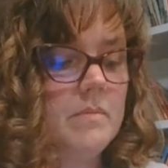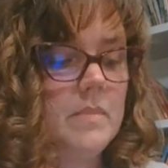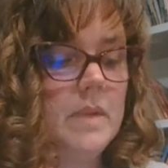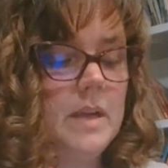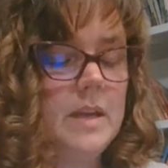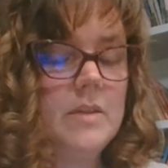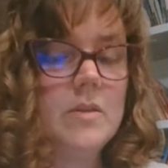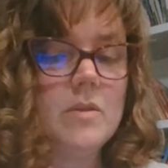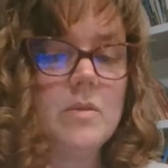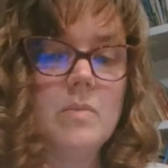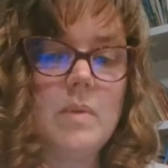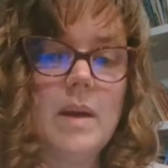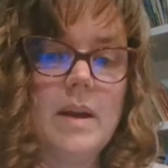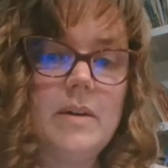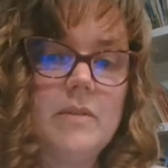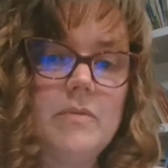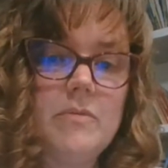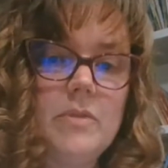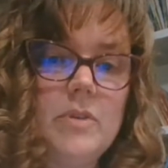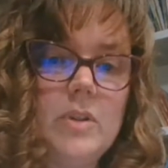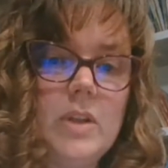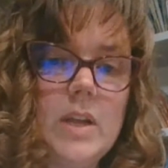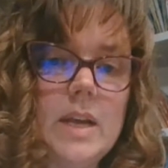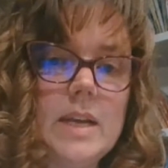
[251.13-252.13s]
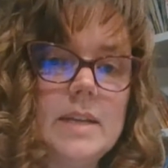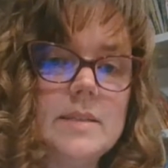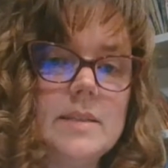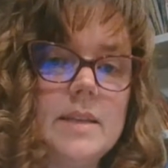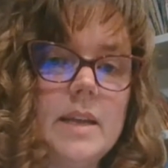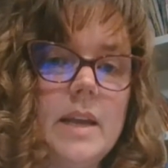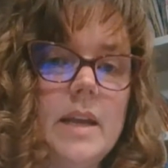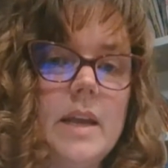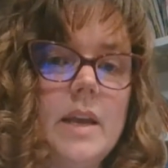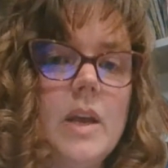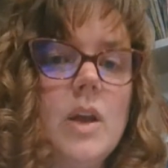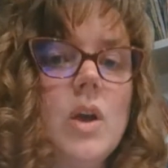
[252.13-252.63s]
either write a full
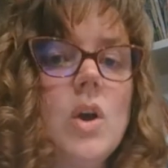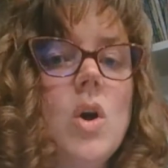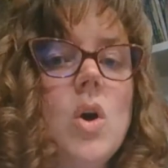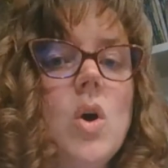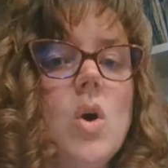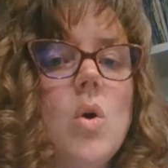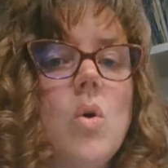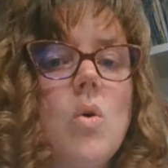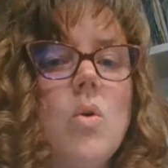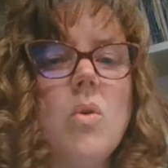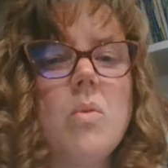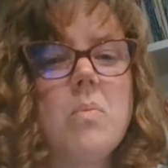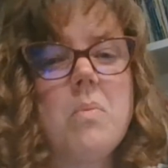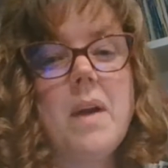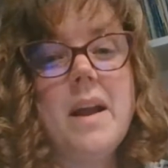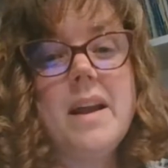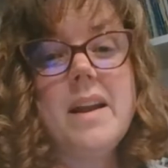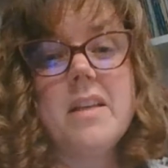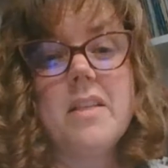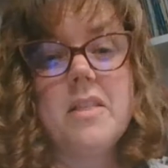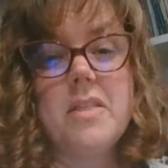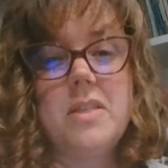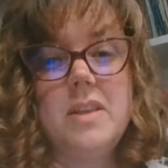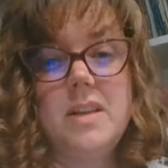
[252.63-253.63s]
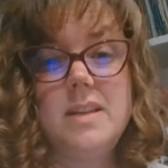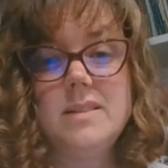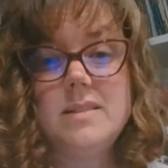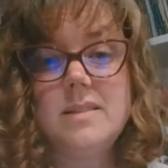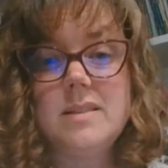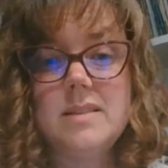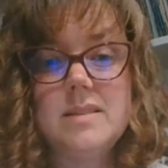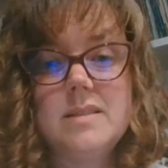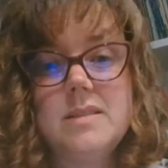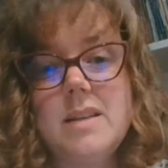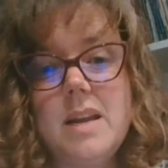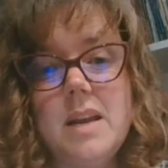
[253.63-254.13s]
essay or write a
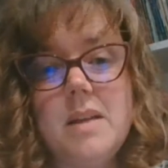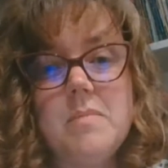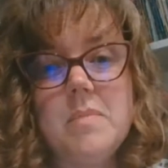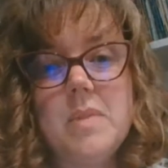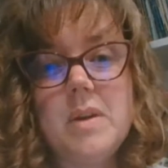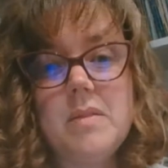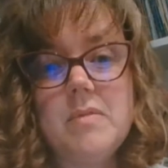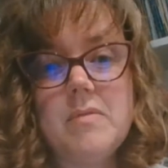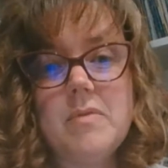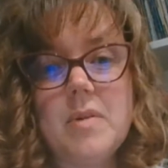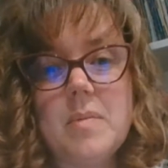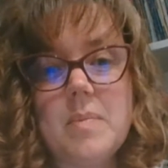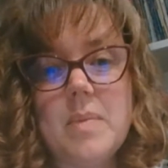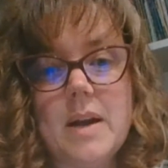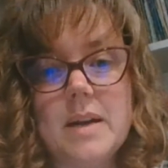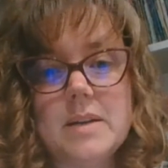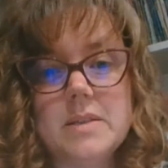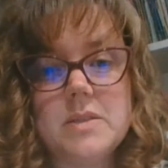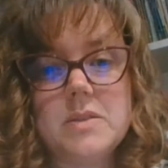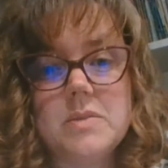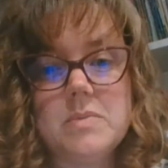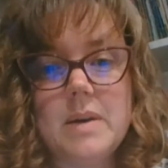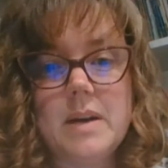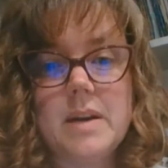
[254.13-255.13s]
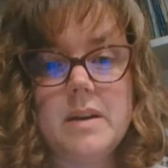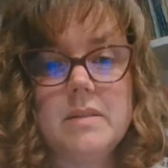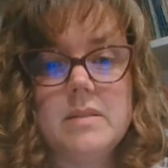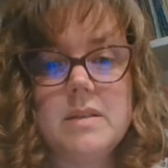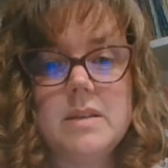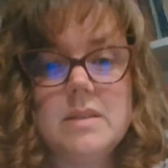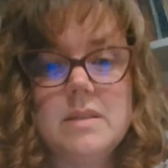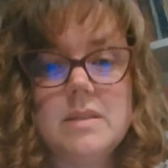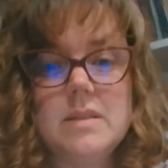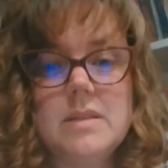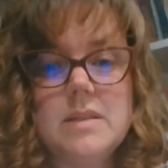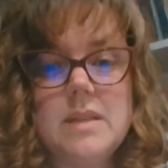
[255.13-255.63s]
thesis statement for practice writing
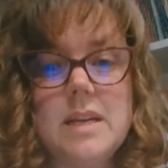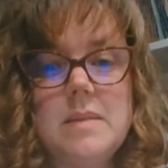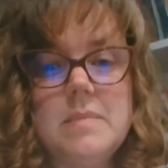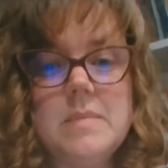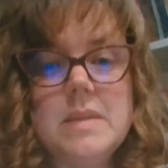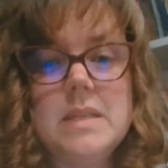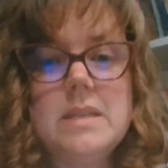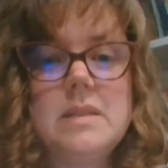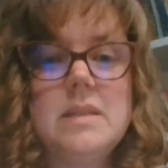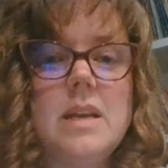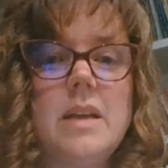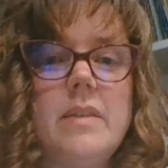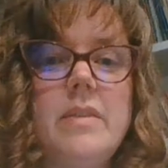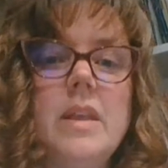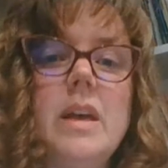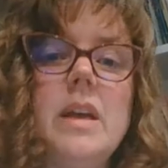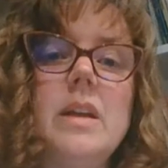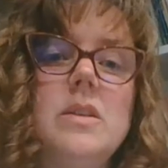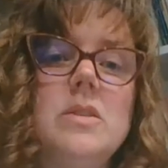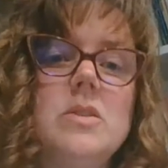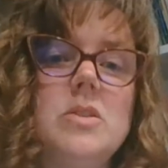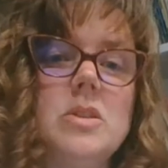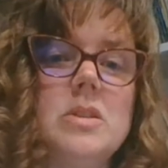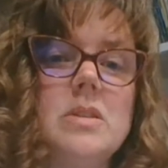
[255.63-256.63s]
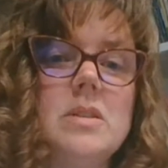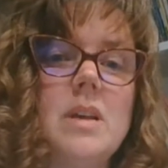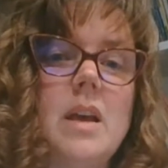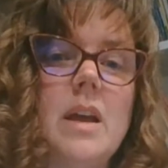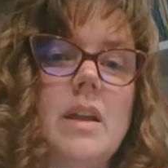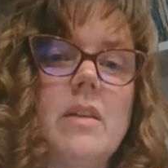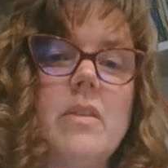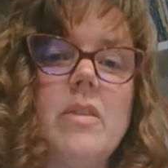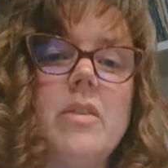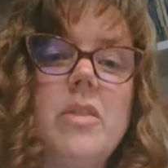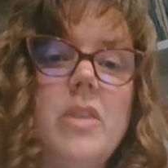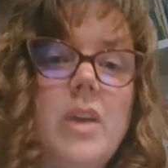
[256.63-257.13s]
thesis statements, and then just
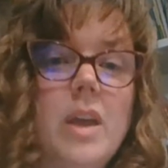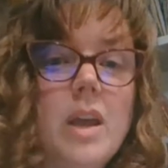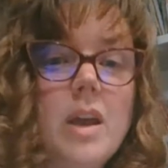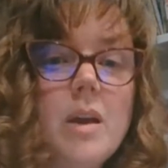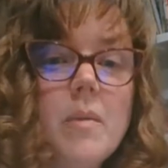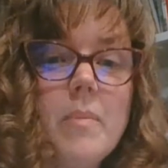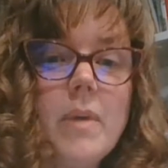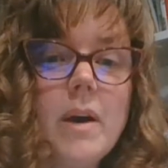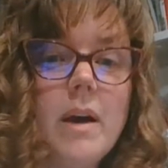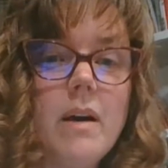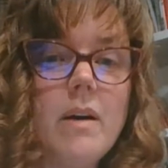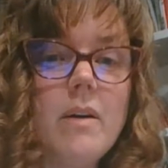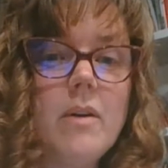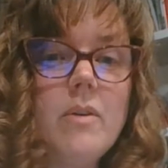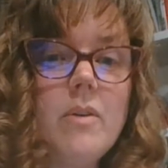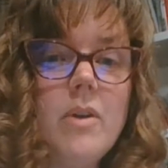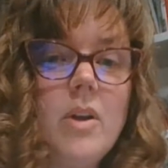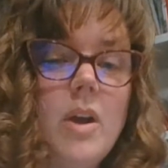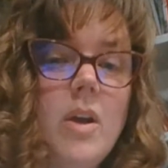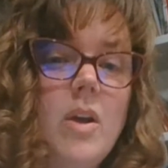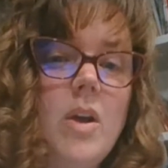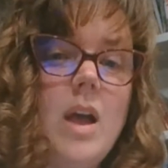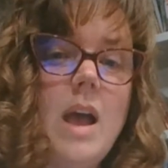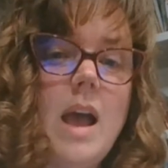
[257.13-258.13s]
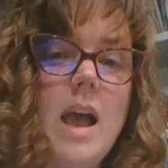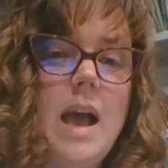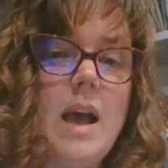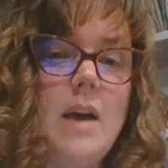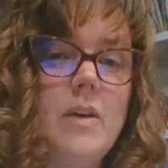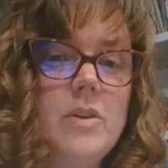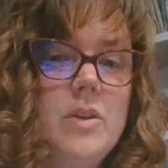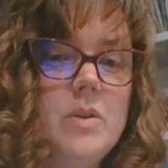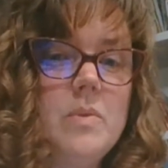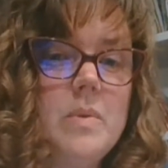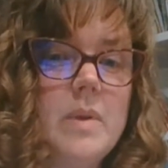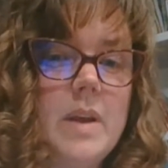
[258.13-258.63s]
kind of think about how
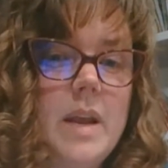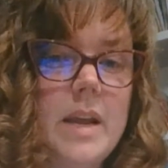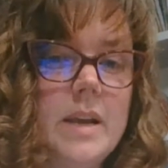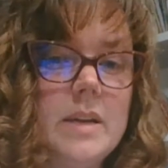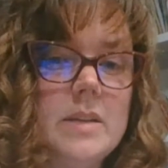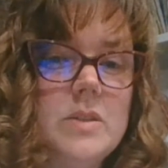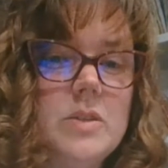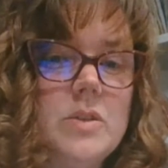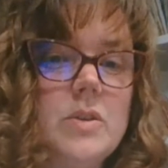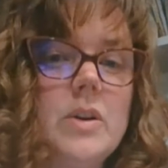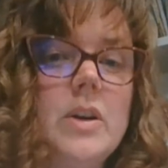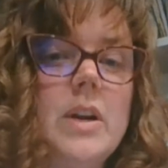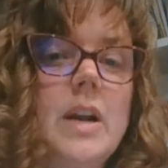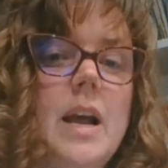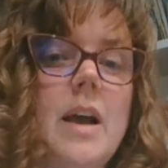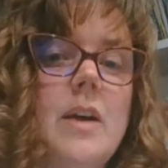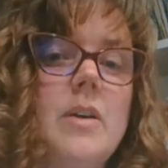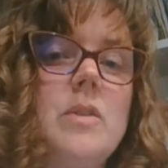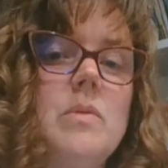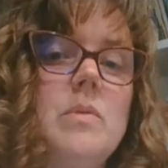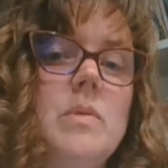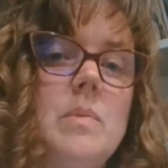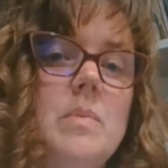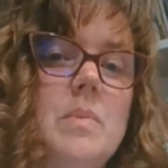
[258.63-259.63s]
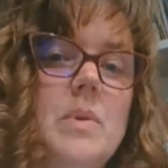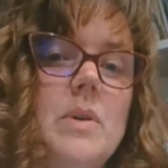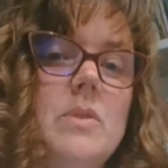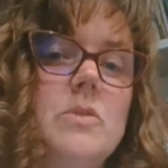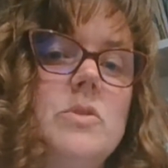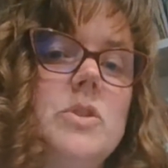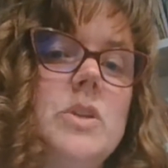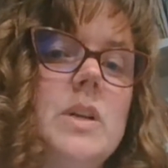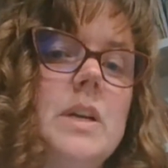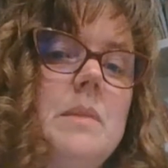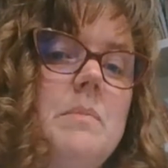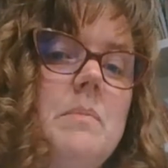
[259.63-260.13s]
you would answer it, how you would
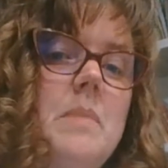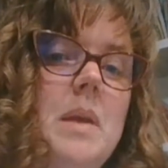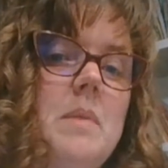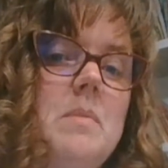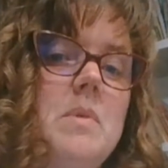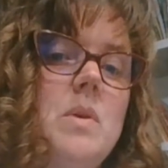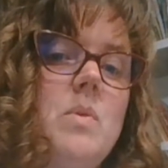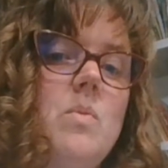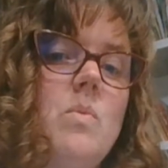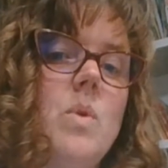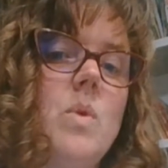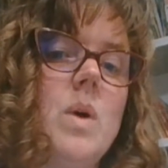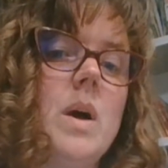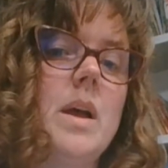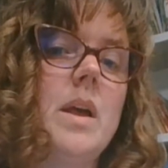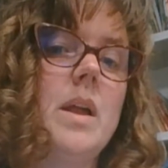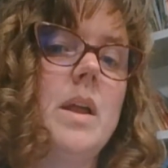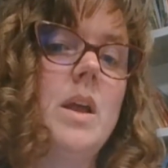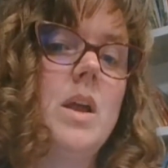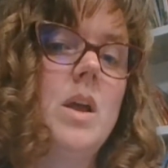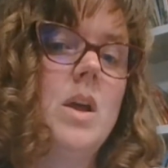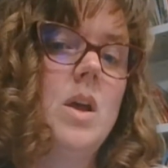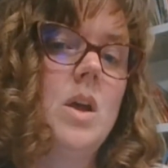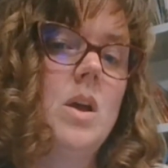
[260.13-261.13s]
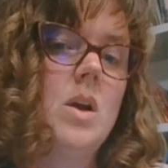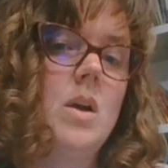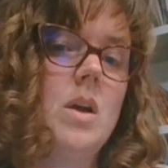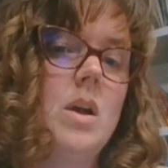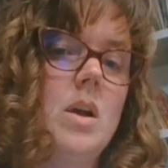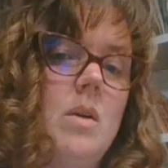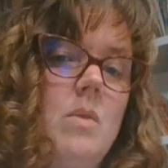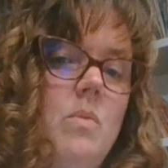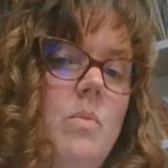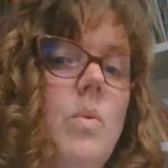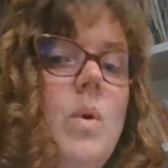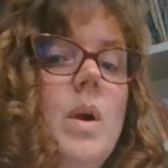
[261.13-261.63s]
approach it, maybe
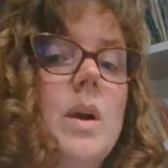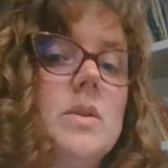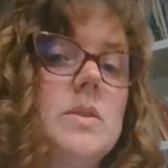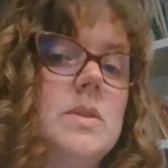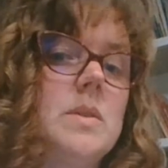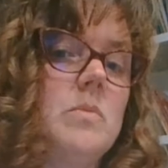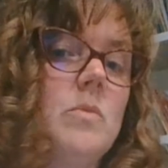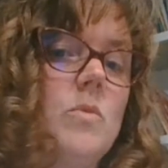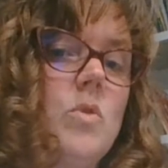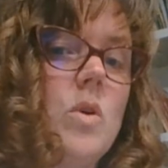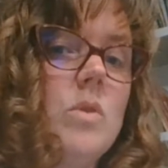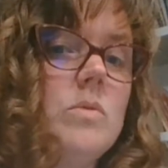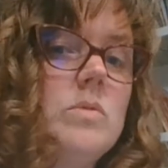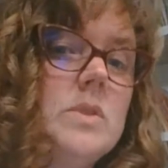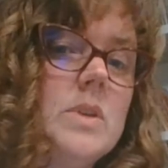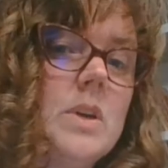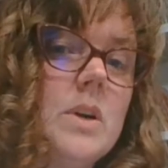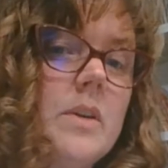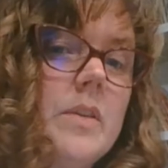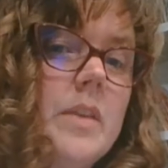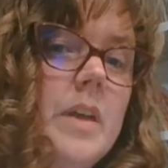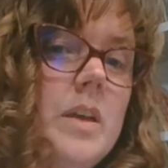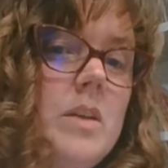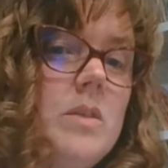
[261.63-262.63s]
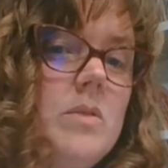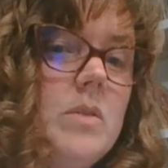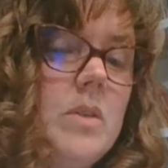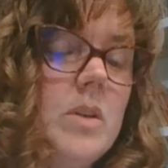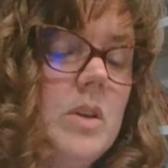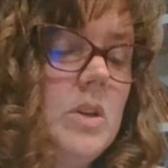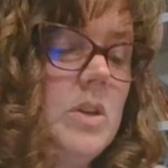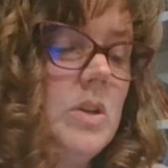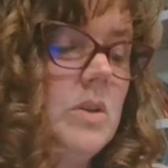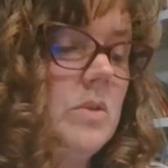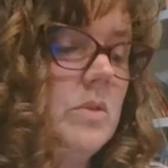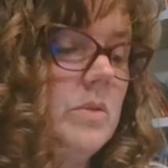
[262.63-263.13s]
where some quotes are that you
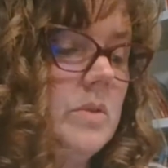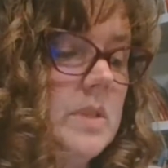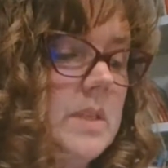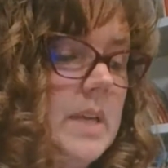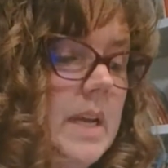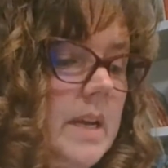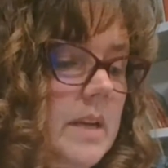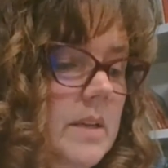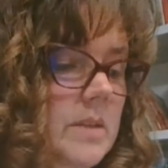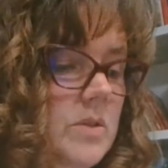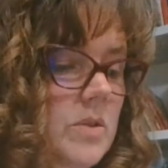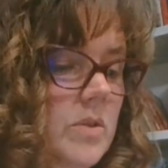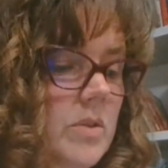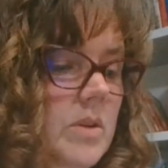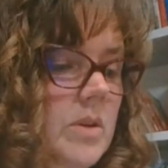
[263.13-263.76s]
could use to answer